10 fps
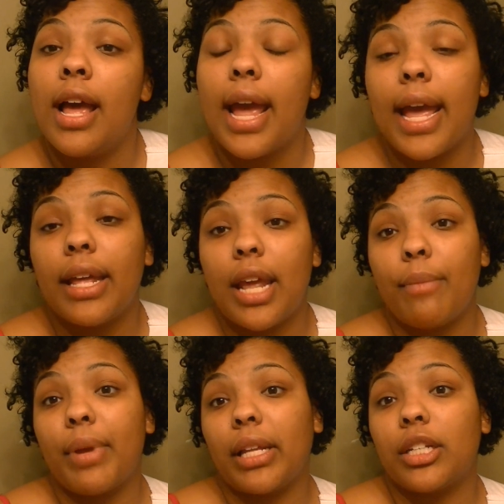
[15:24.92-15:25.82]

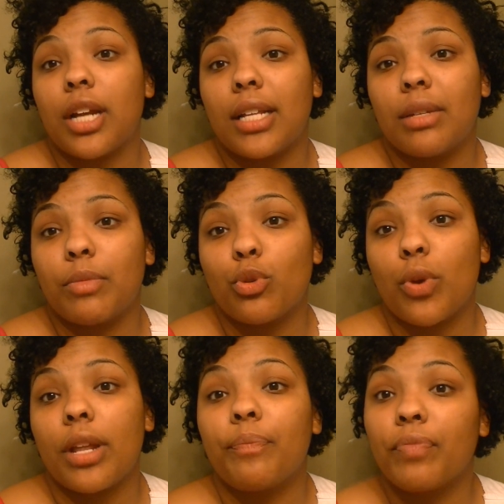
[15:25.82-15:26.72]
and belly shots in
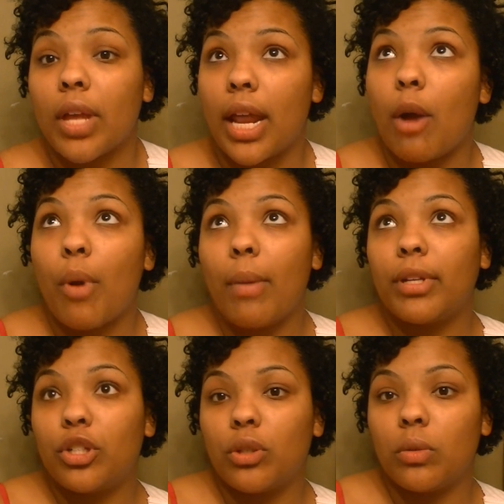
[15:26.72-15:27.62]
between. And I'll
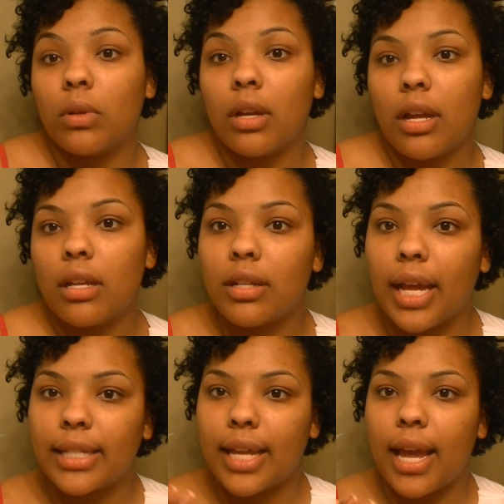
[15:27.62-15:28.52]
probably do,
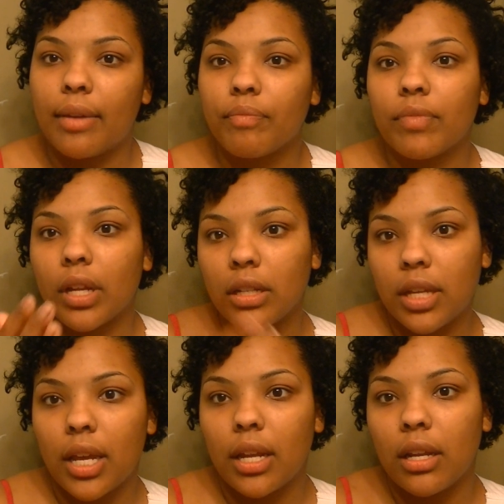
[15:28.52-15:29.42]
like, say
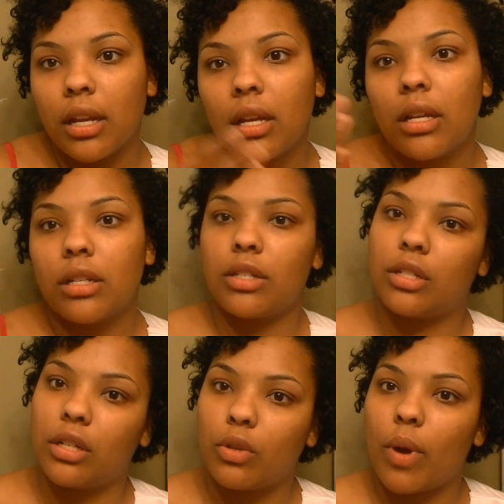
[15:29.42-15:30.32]
10
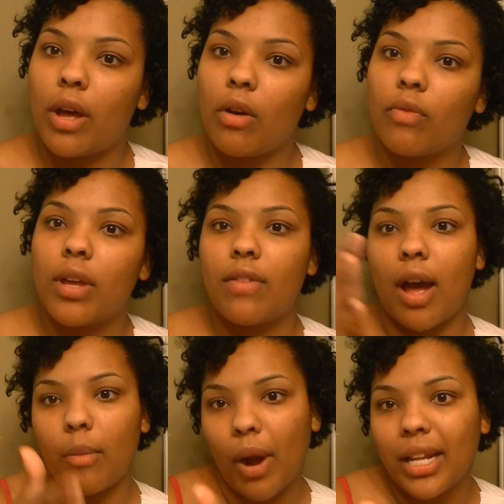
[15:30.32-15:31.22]
to 12. If
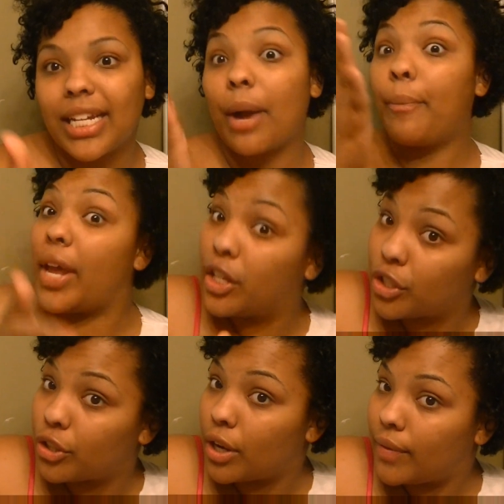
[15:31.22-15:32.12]
I'll probably take a
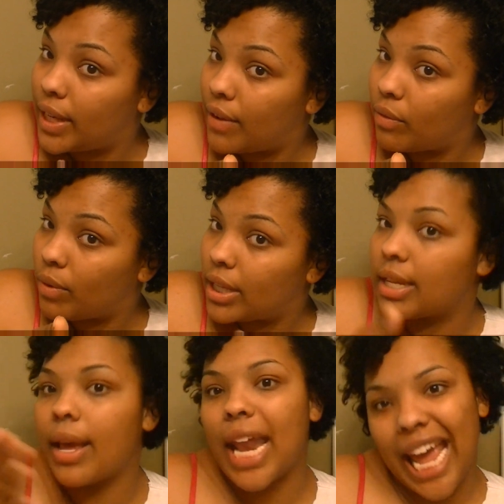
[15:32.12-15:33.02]
picture of 11 weeks
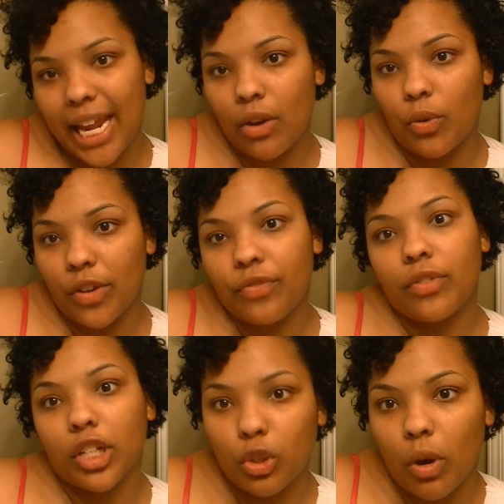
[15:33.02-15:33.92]
and add it with
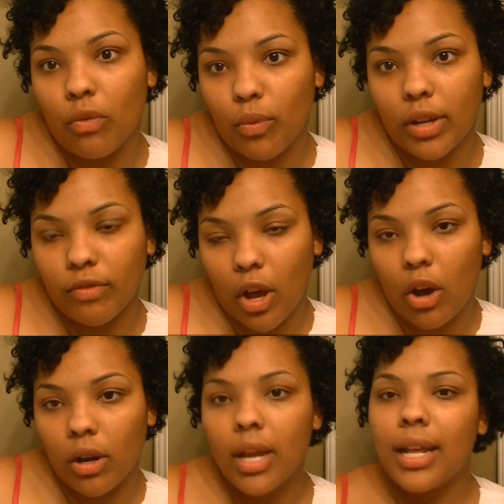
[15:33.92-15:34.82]
the 12-week
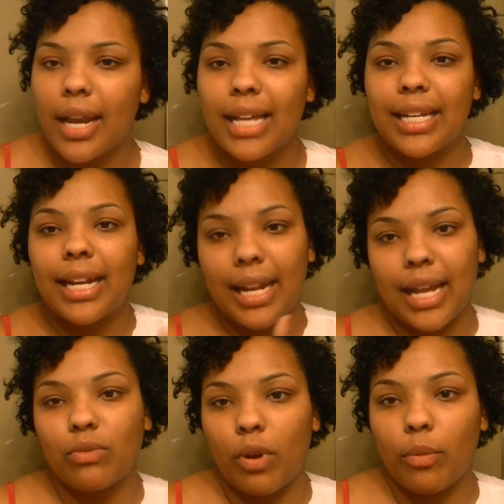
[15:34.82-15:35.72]
vlog. Not saying that
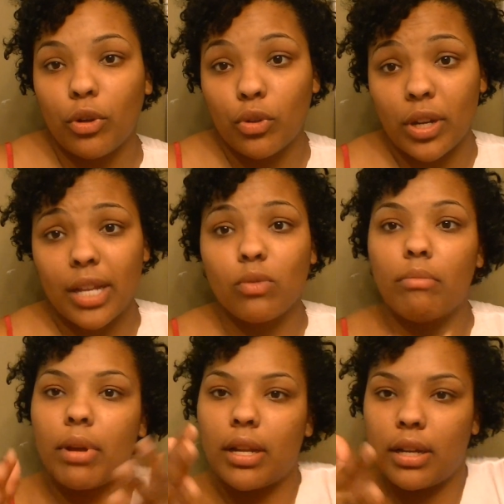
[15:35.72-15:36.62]
that's what I'm gonna do the next one,
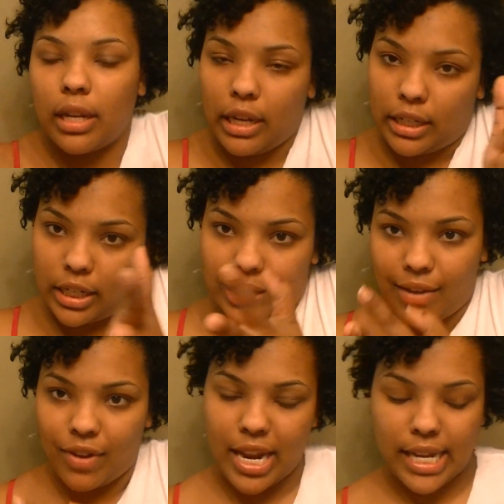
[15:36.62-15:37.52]
but just
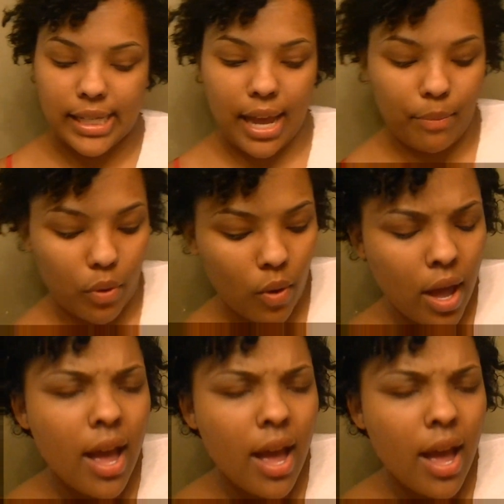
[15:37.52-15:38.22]
giving an example.